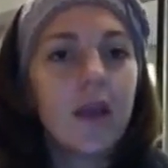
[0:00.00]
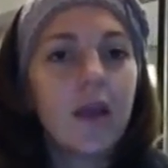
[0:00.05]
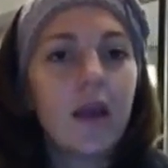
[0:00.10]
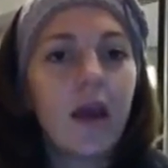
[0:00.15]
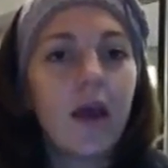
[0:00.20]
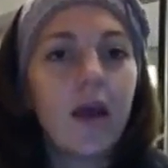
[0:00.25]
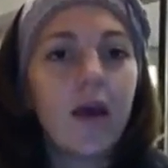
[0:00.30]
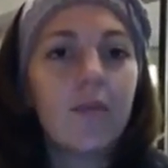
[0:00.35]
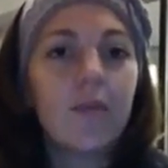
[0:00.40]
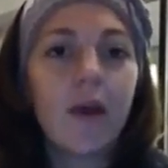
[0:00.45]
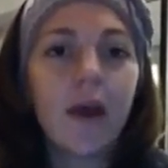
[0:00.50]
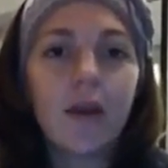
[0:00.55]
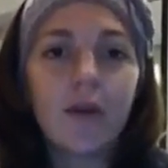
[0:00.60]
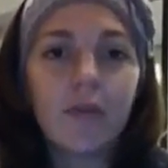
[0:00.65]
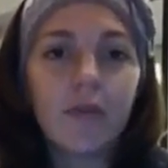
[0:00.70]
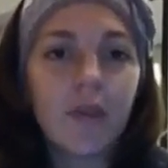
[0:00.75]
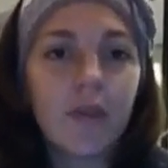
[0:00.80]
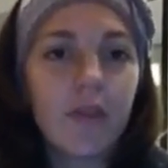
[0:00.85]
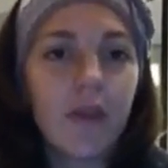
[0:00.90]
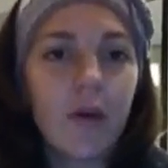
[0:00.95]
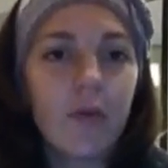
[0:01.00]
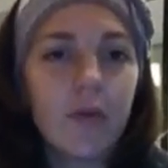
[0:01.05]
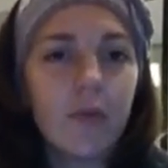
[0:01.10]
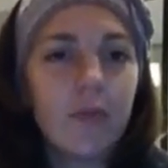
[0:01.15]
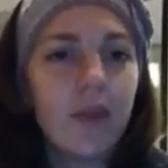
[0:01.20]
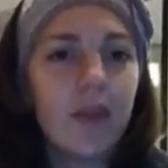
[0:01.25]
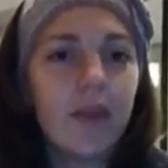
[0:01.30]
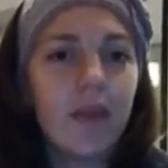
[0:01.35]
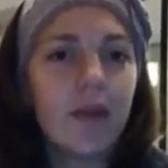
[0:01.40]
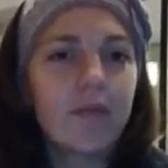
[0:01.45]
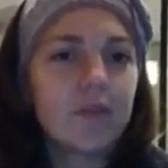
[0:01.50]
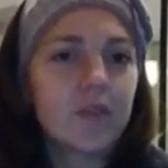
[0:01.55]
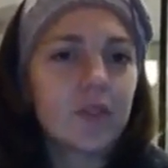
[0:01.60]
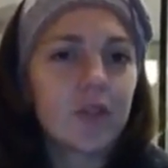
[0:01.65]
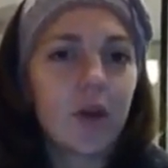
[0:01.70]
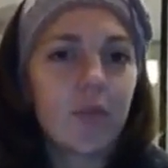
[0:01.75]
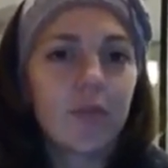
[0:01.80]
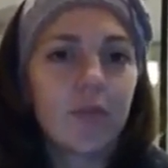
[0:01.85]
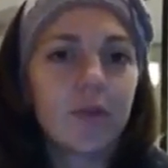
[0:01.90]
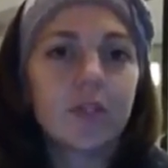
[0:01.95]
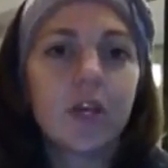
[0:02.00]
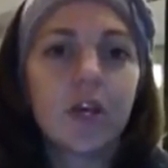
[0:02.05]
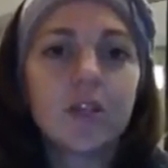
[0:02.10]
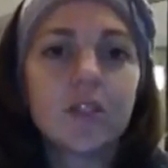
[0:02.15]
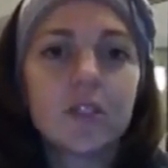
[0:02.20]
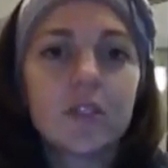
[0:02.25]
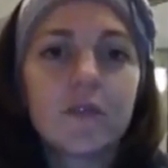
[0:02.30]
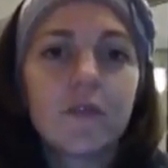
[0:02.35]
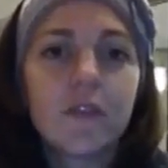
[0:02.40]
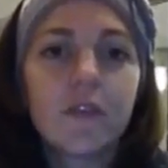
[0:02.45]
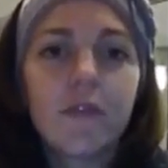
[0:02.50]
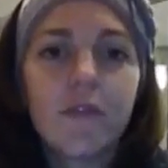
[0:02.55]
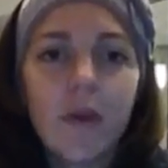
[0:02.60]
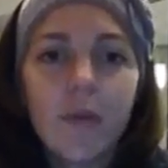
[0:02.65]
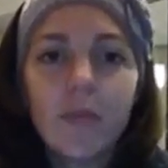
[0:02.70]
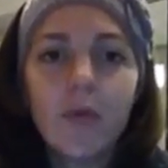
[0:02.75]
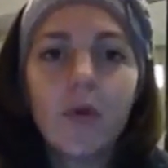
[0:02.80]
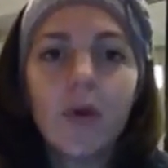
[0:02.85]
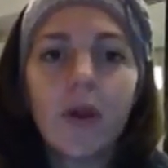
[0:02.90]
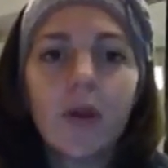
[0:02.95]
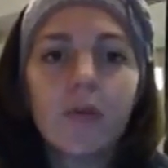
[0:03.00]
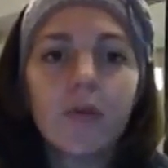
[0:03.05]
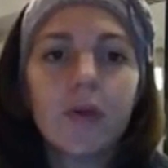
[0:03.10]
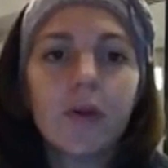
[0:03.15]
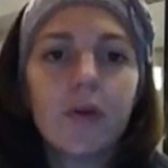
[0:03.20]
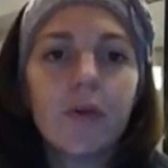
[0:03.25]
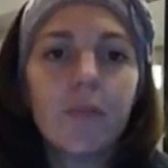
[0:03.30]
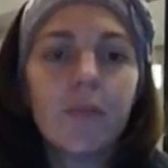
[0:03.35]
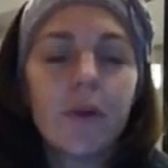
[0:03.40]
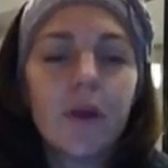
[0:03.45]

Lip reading: I don't think that would mean they have to drop the charges for the February group,